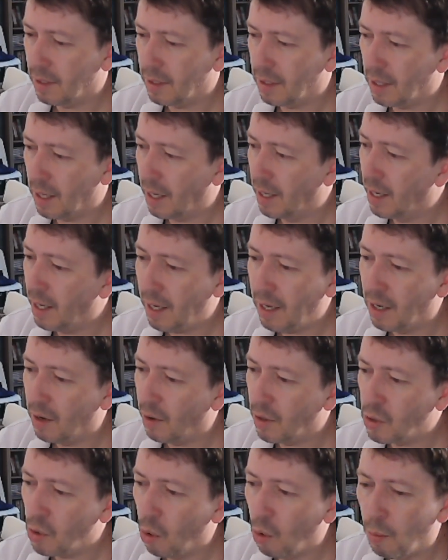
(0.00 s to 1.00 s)
And
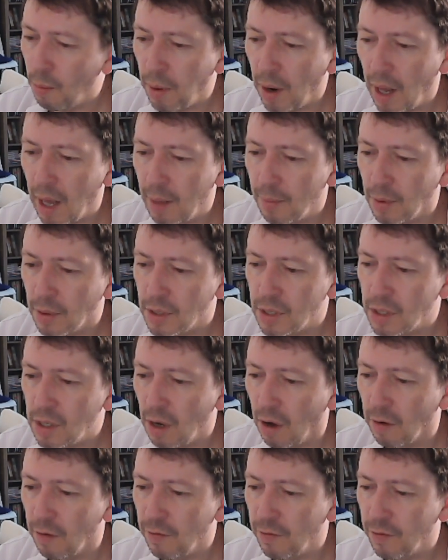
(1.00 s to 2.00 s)
it's all playable
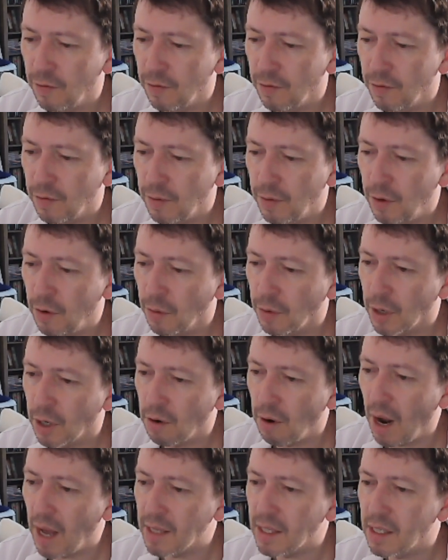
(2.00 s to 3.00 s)
stuff. You've got the
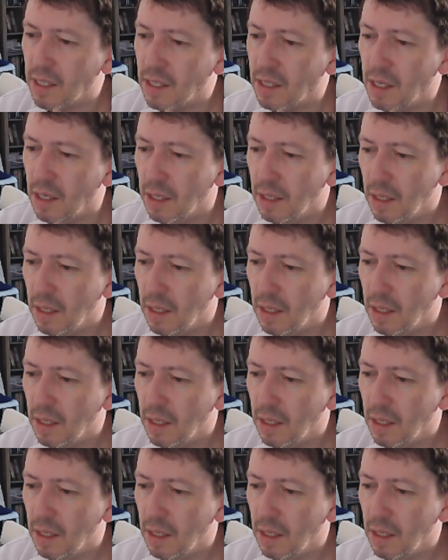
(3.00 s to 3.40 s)
Grast,